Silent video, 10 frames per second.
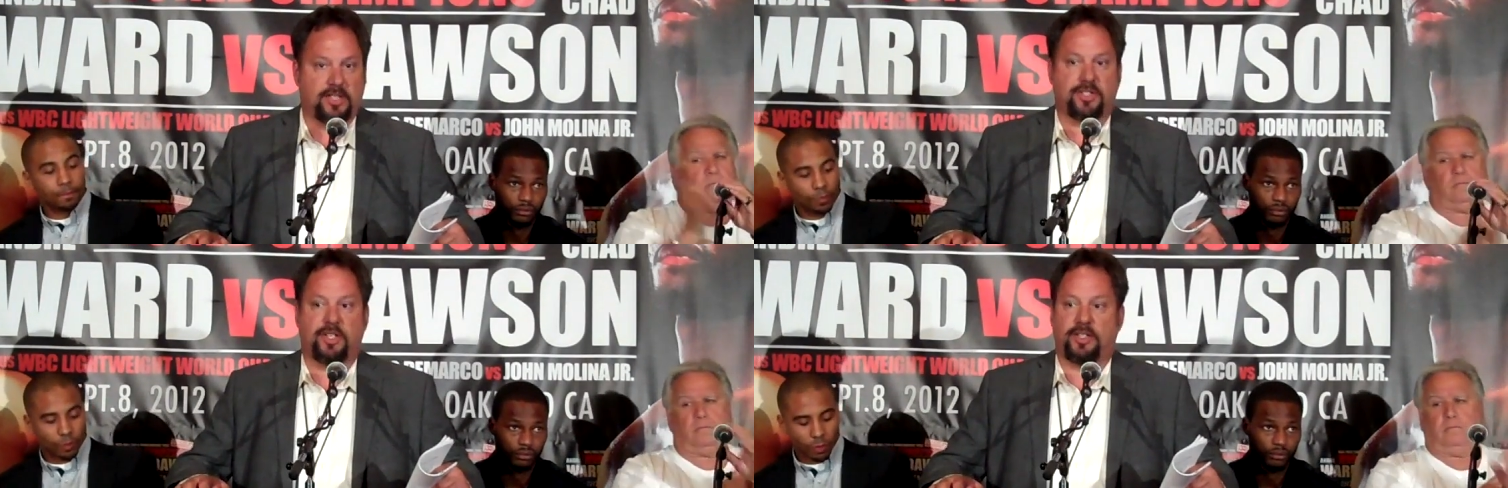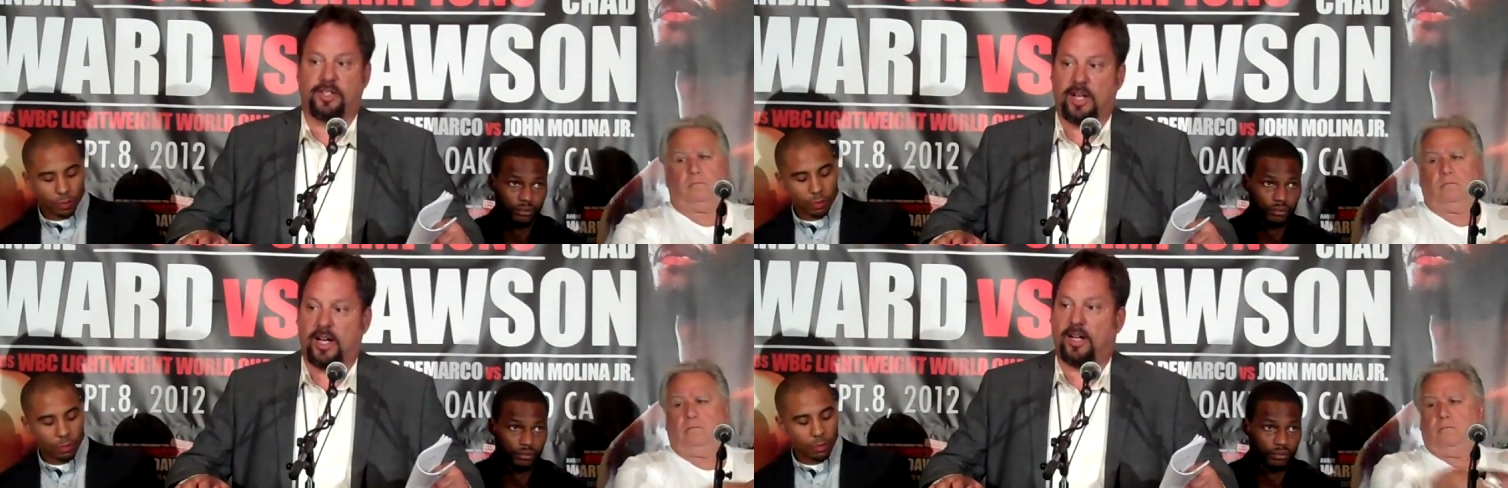Speaker 1: us,
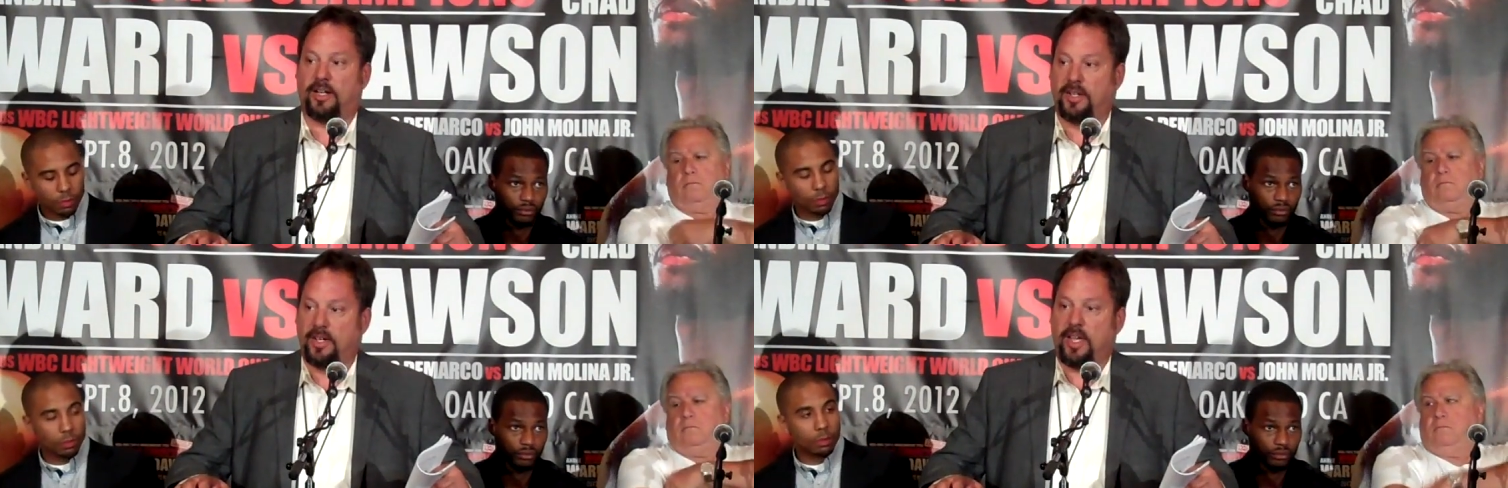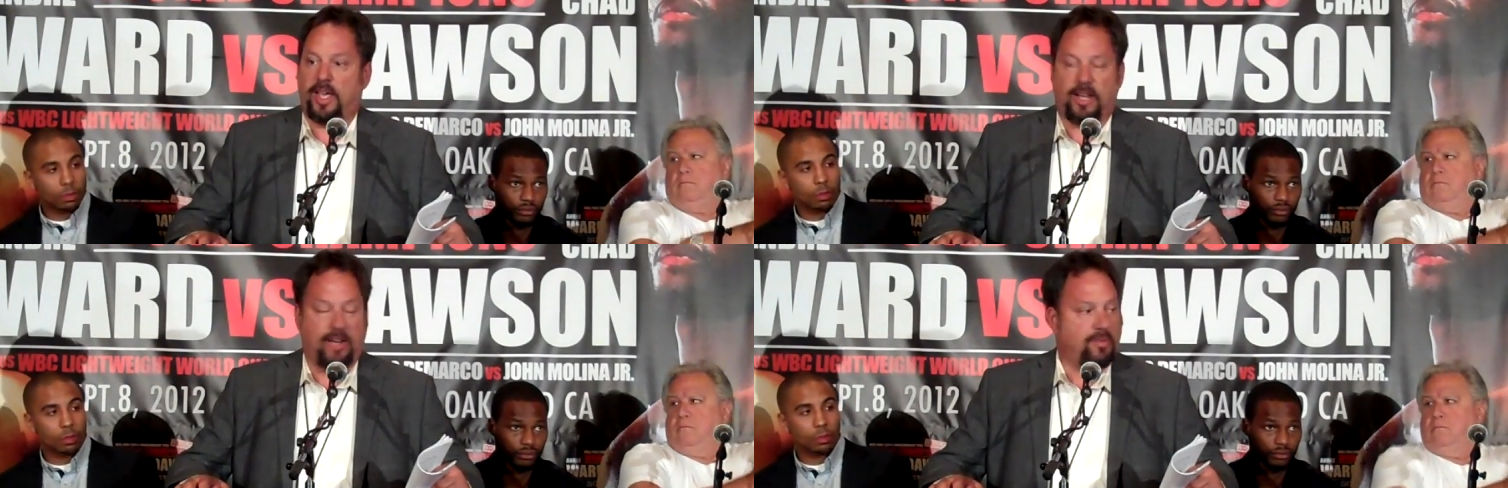and
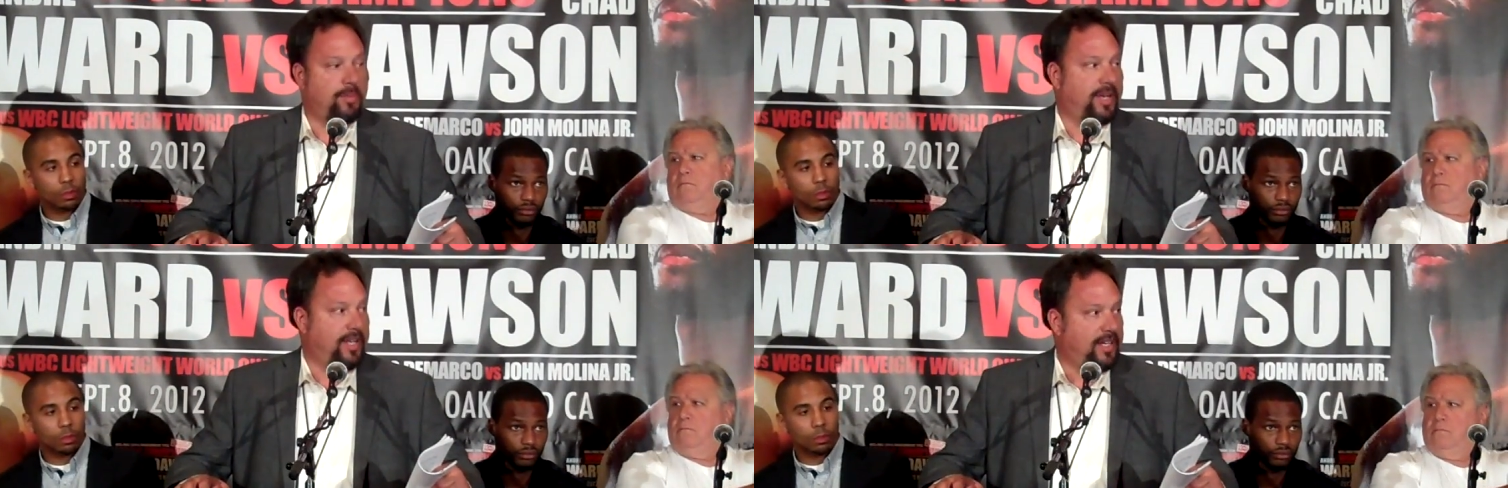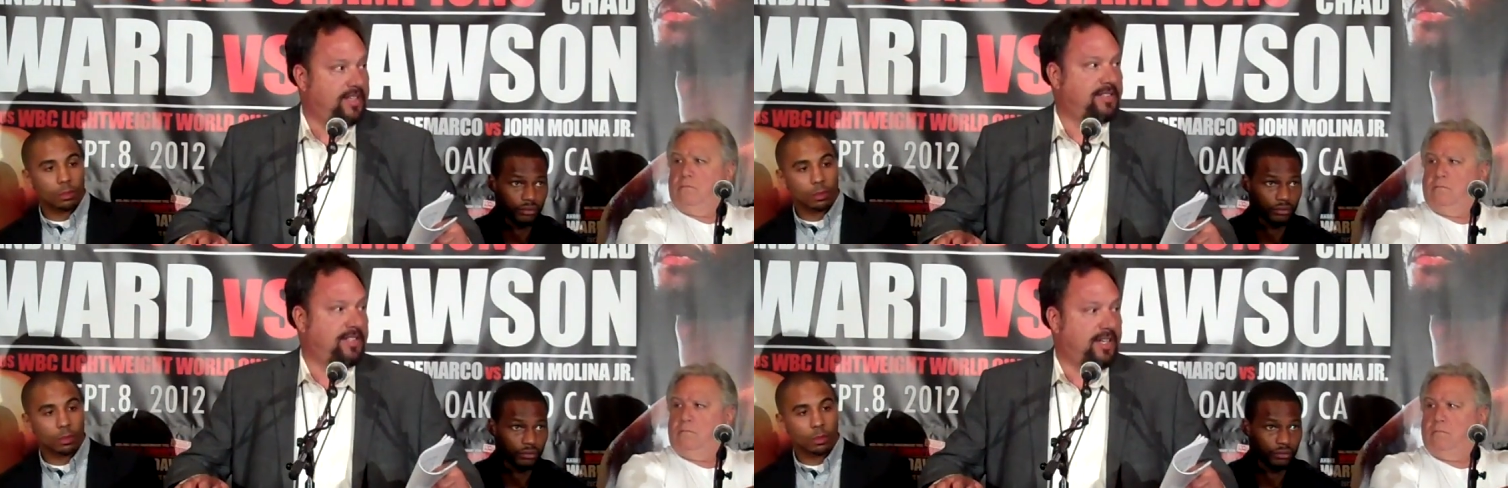and everybody
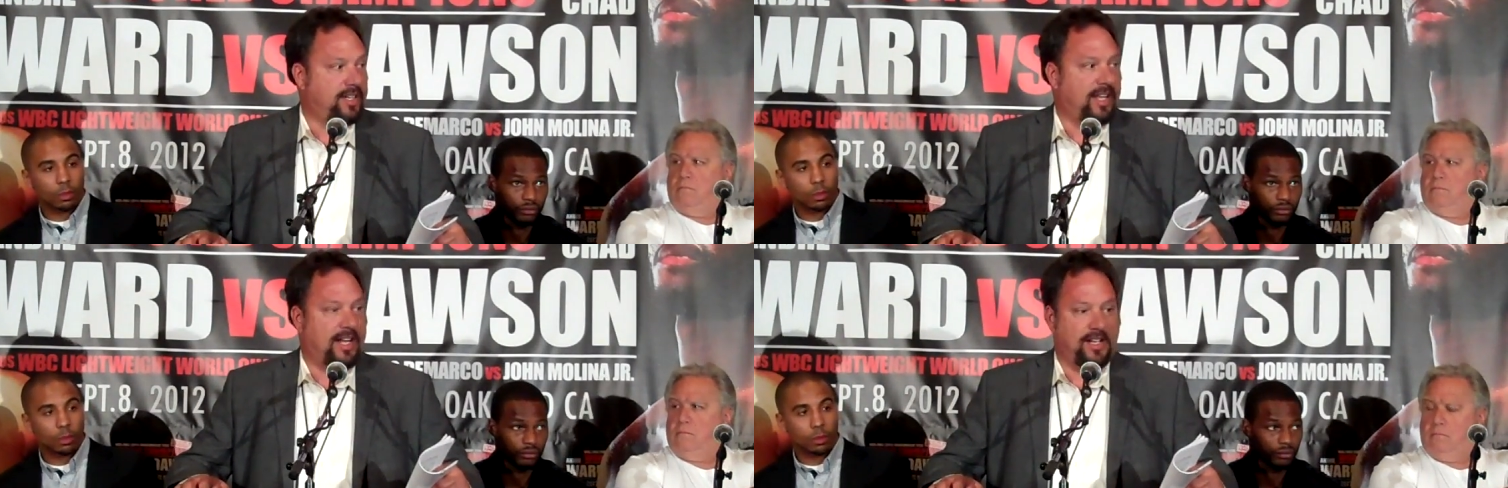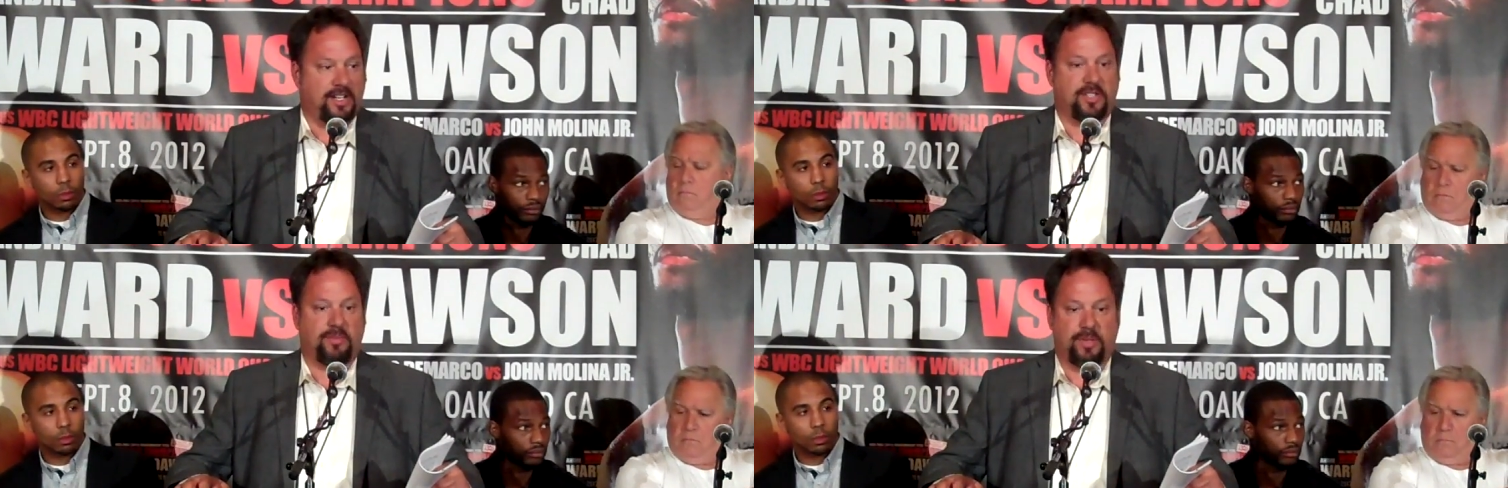get get
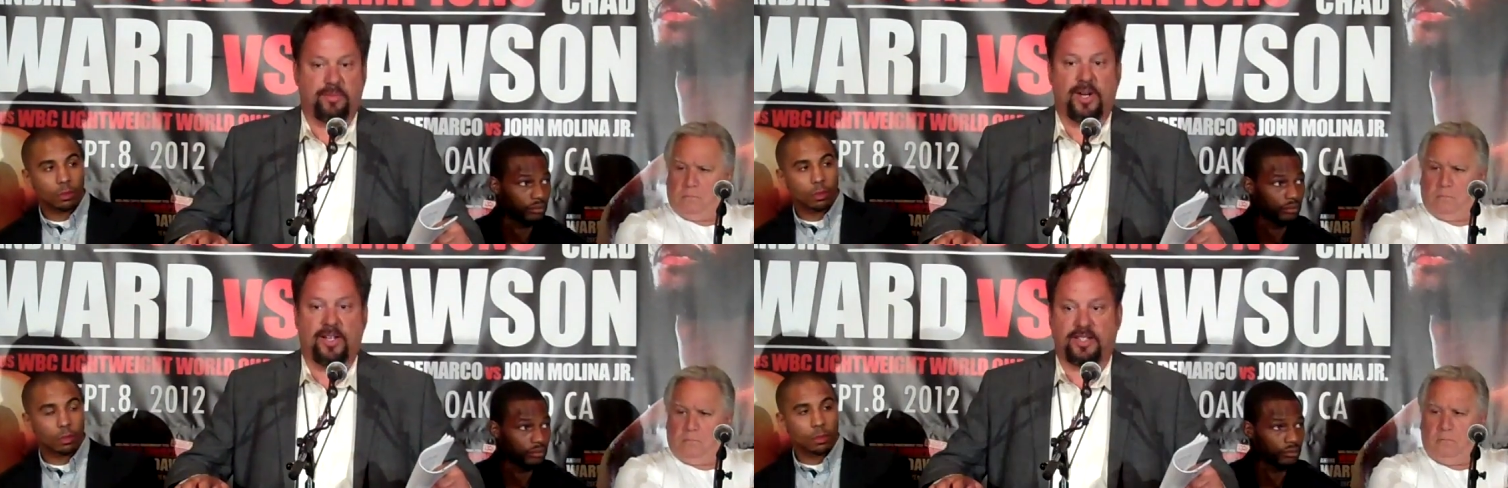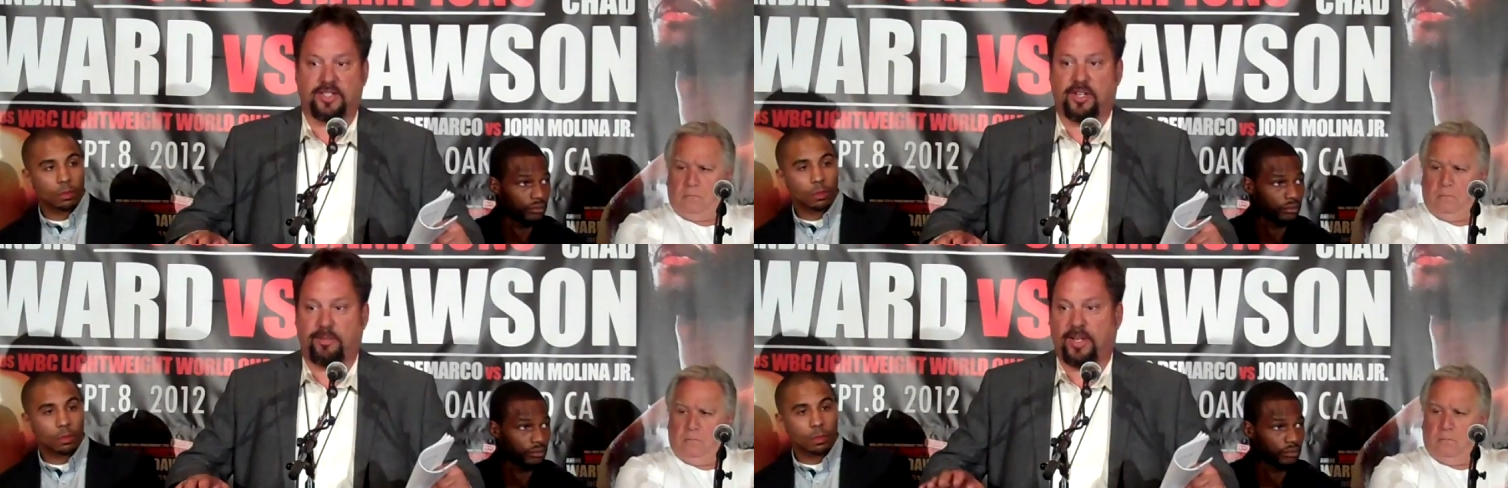out here September 8th.
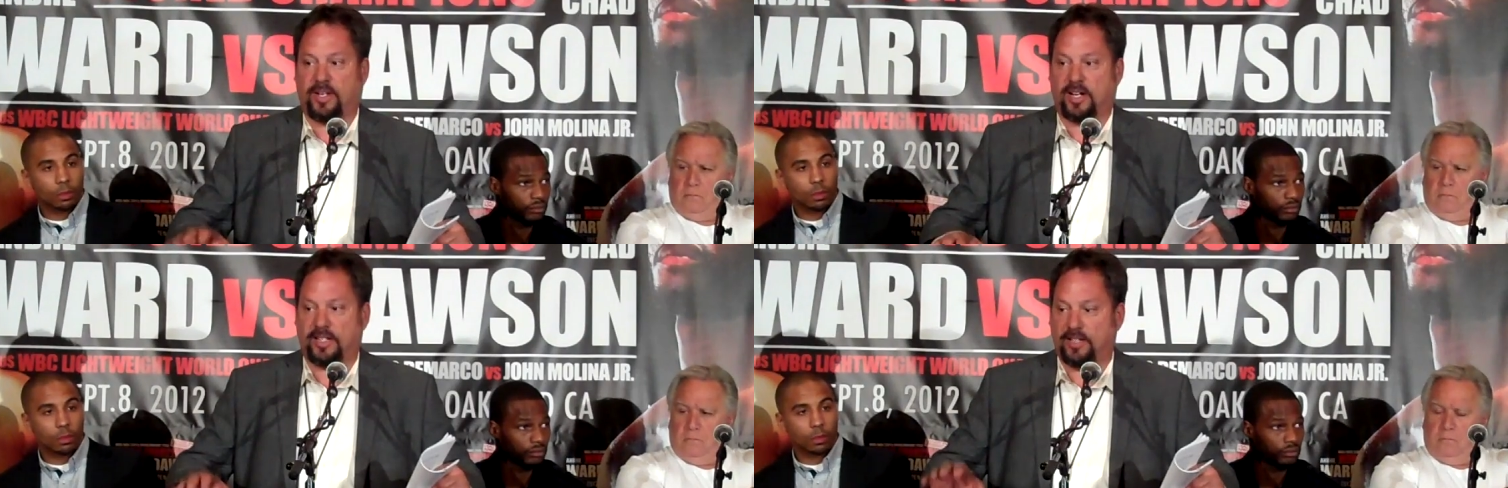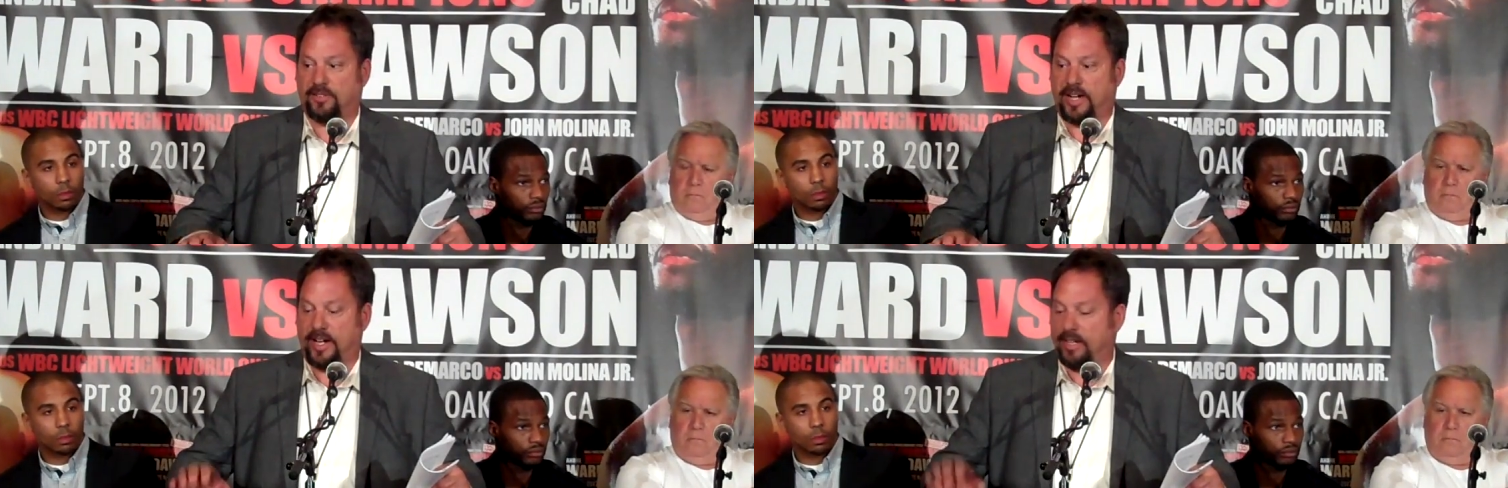It's going to be a
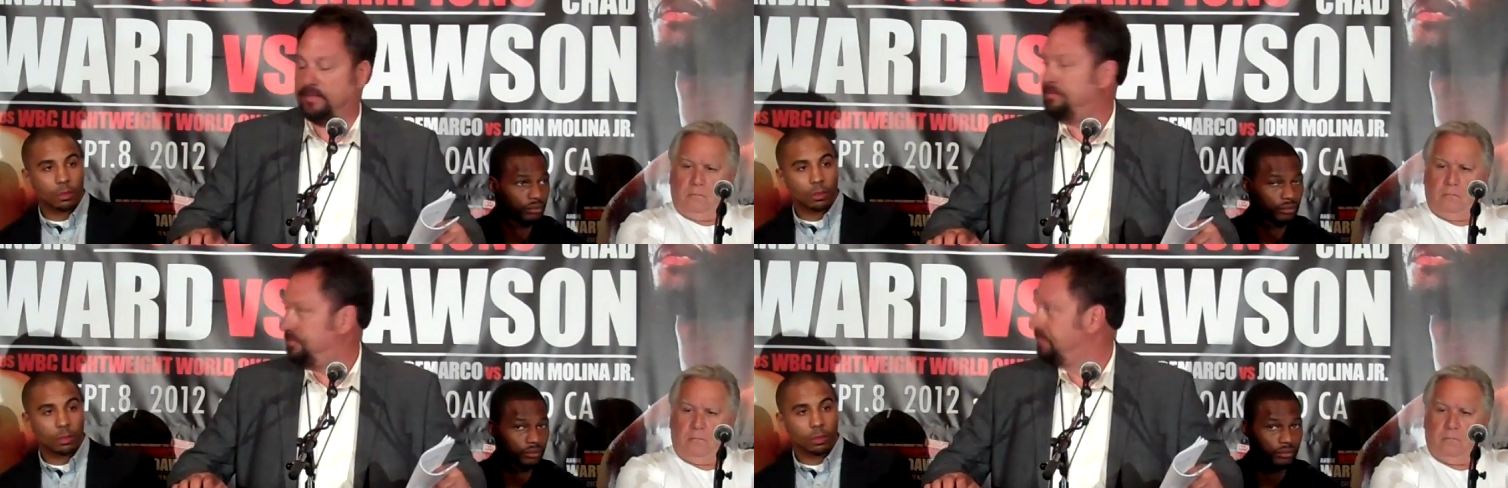knockdown, dragout.